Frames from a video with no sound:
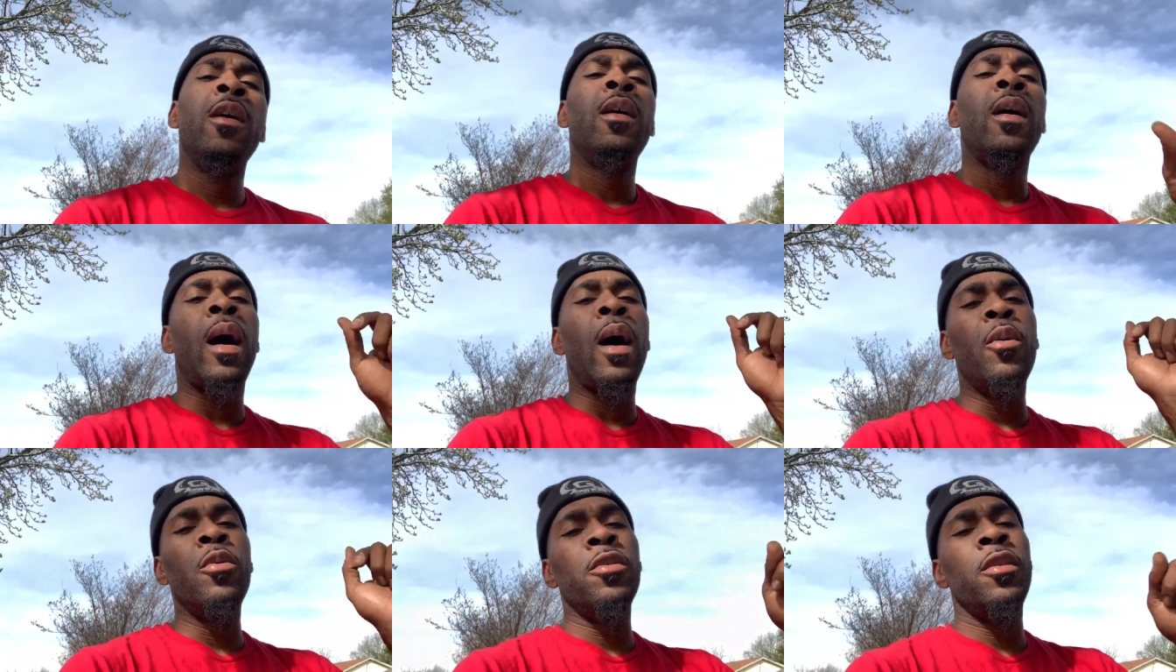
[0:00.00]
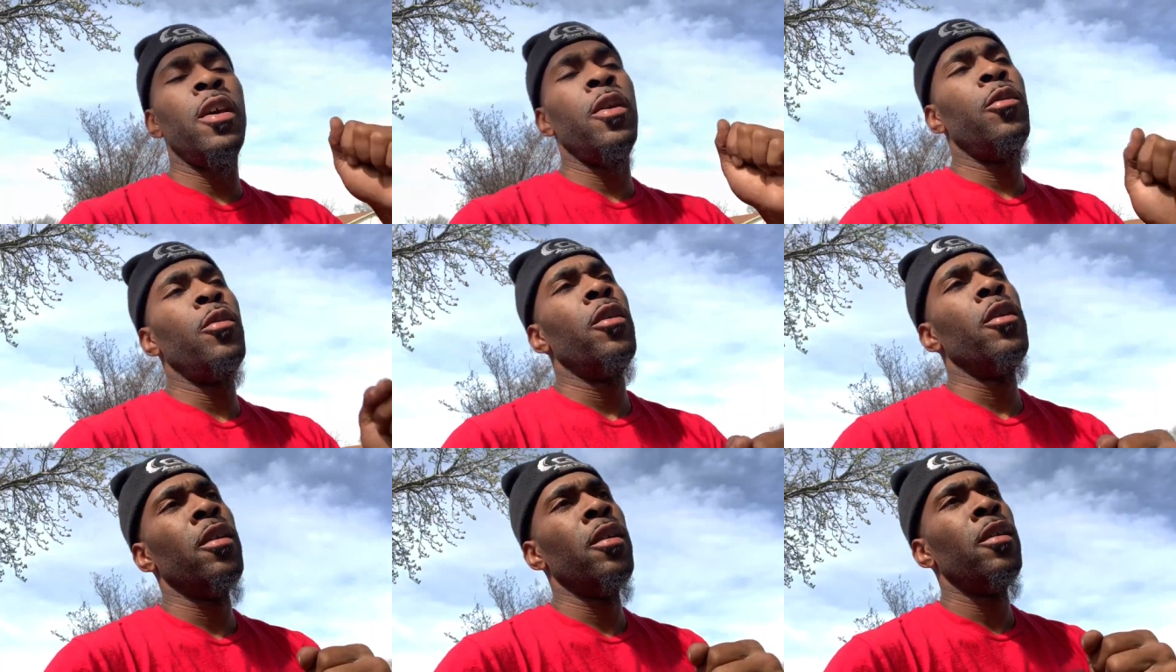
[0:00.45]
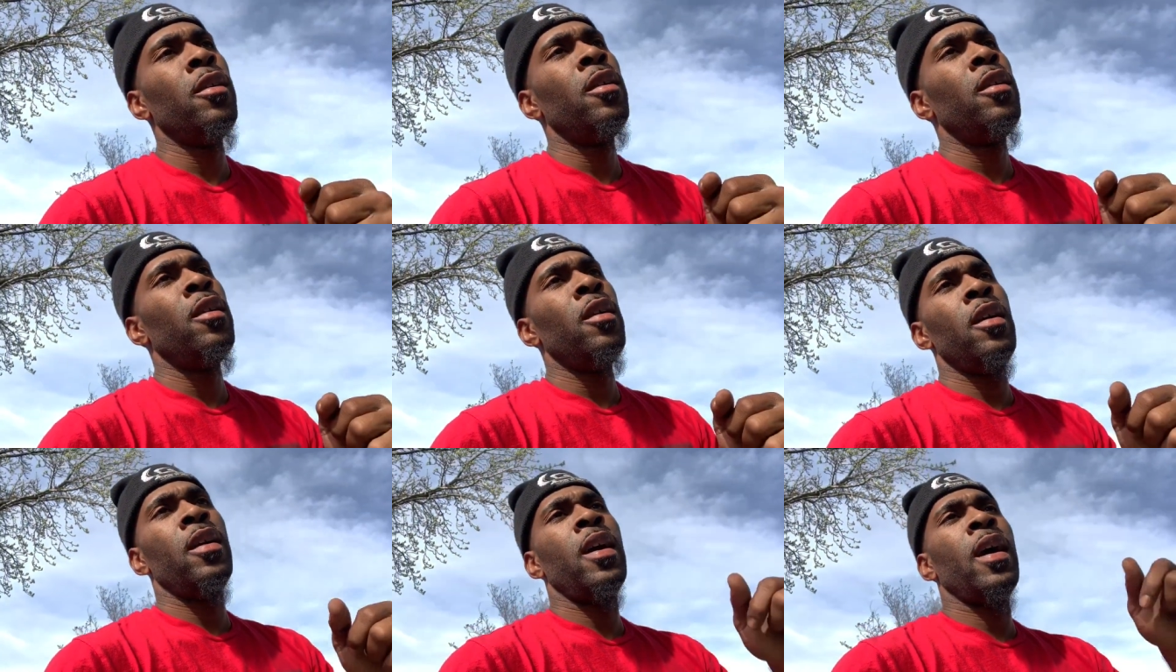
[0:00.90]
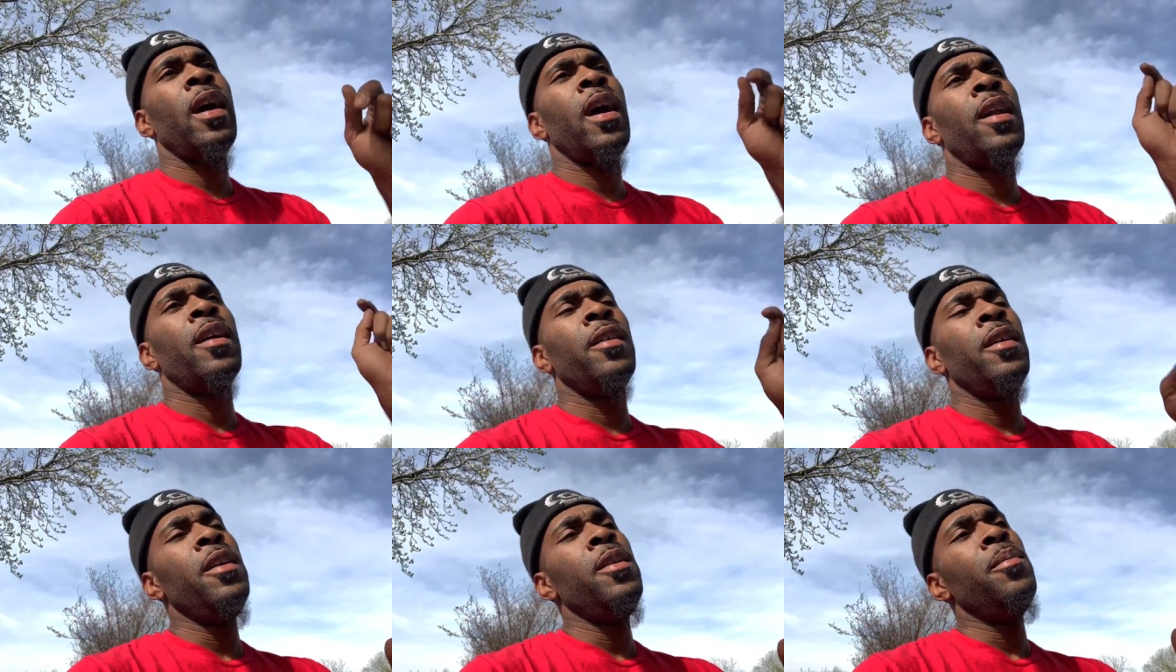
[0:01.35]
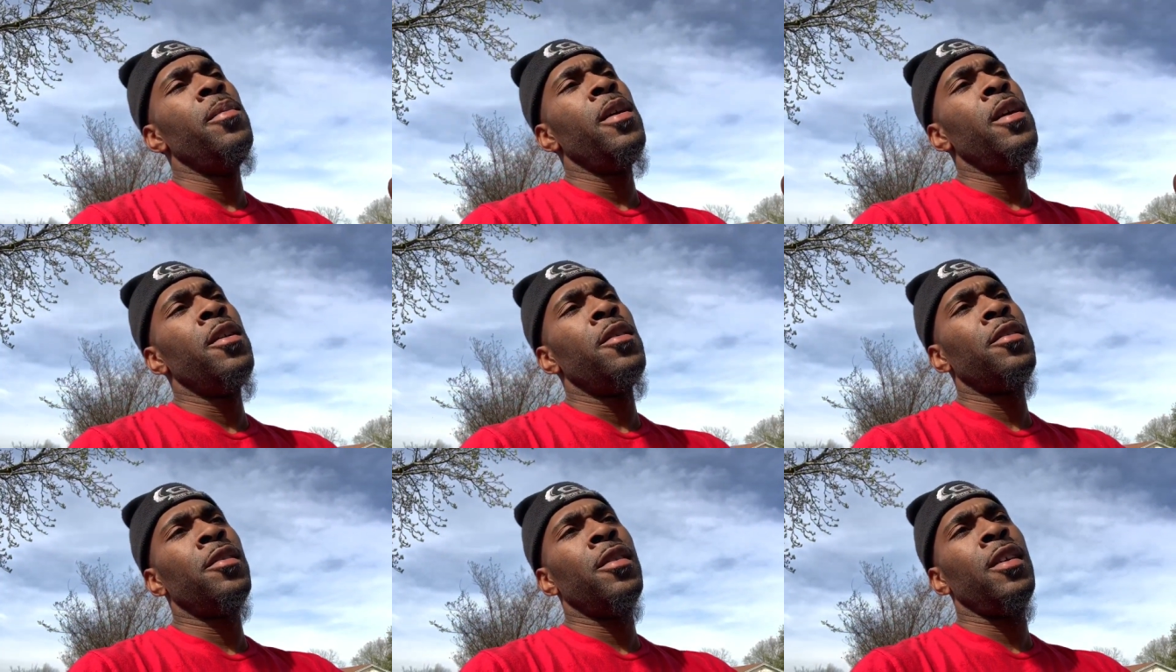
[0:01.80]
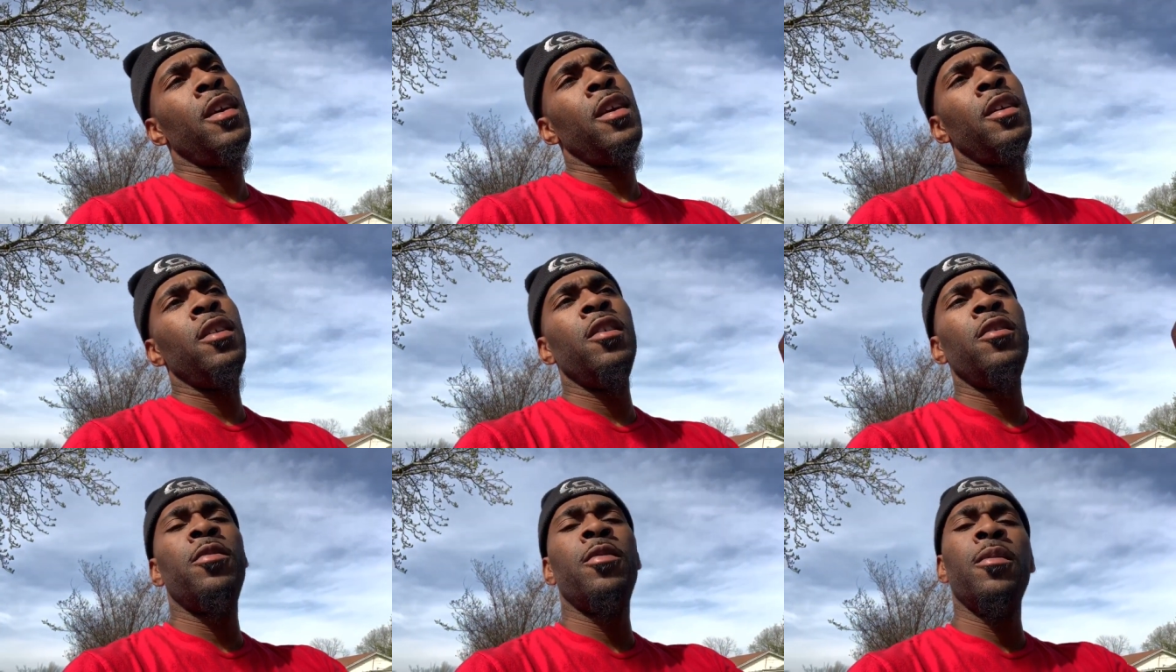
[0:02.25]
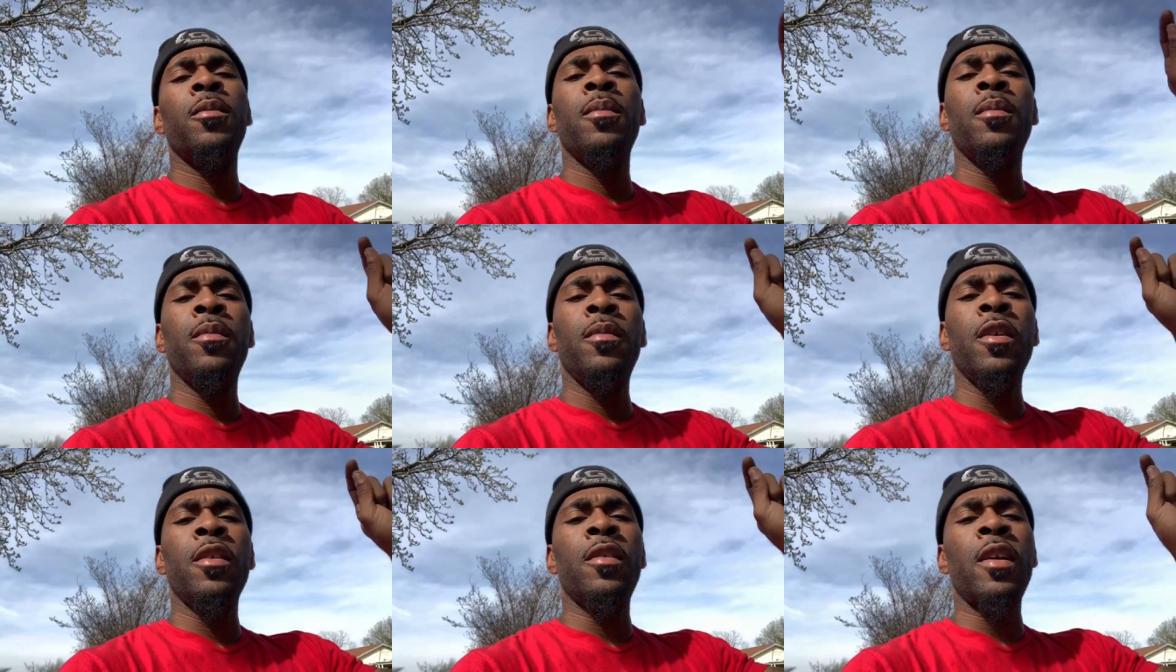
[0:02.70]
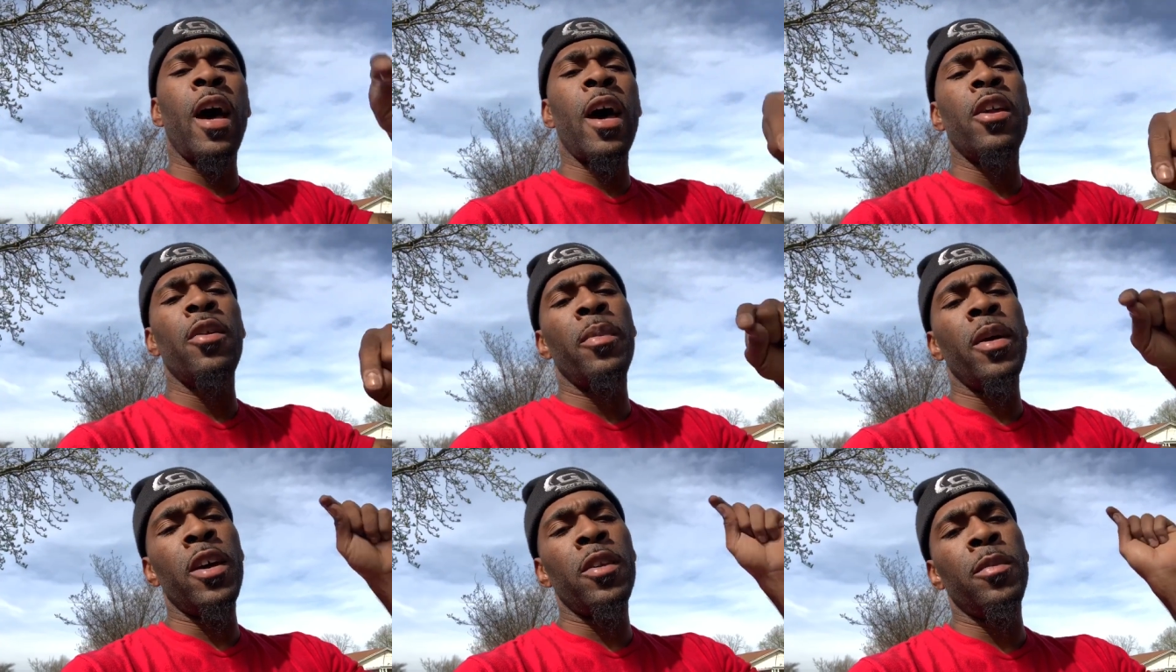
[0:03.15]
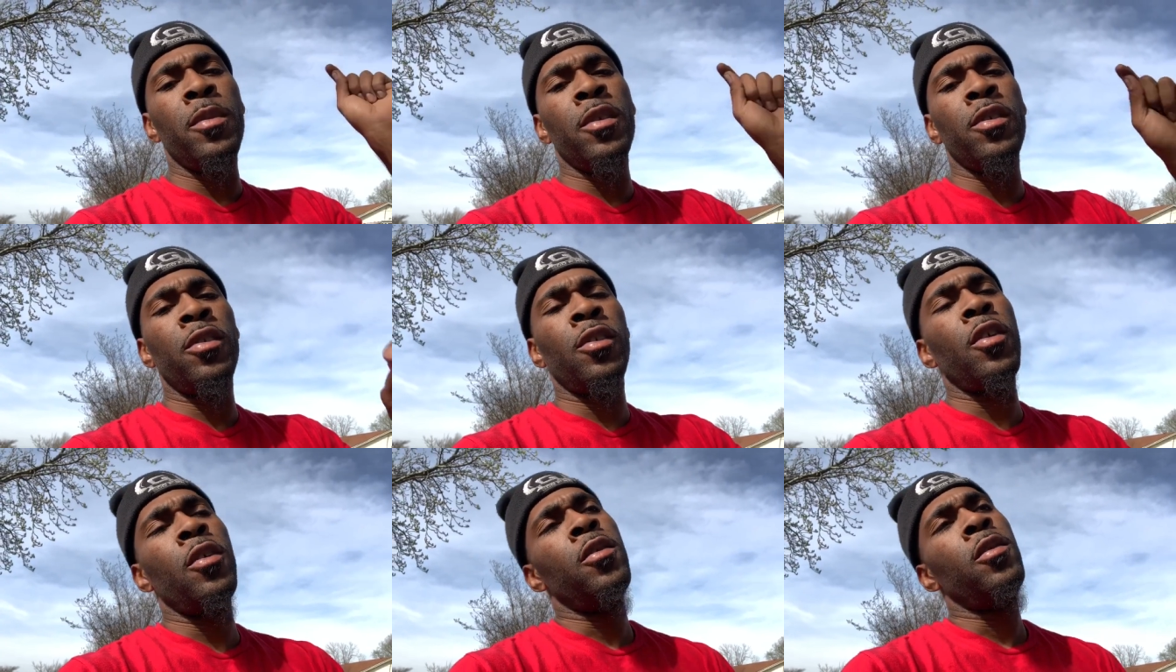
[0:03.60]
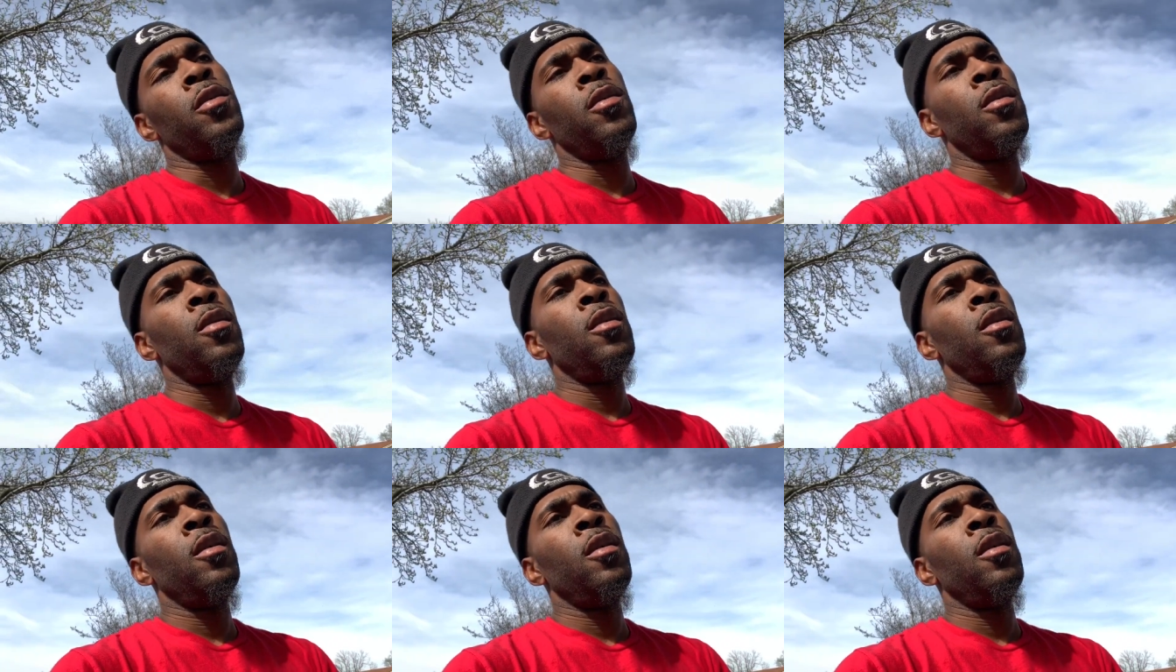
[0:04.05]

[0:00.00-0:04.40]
I was at work and I got an email saying this this item has been sold.